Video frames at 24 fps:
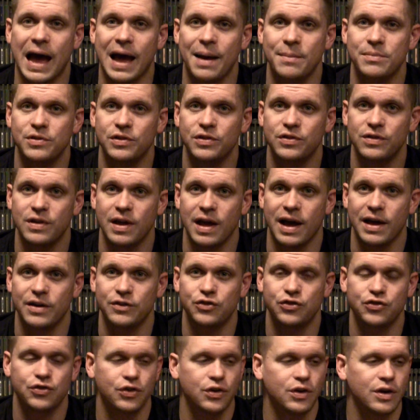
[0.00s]
I'm just not
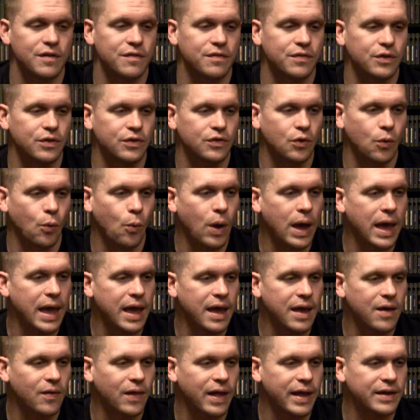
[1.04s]
sure if there's a
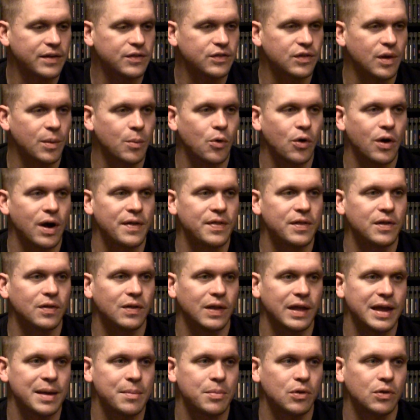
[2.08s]
way, like somewhere on the
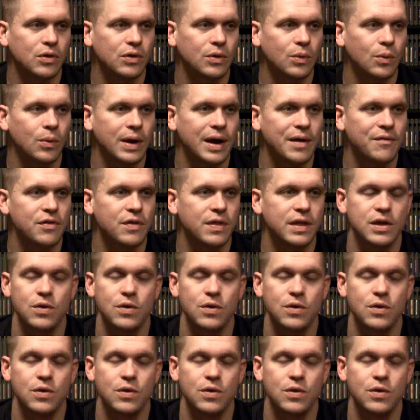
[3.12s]
label or whatever,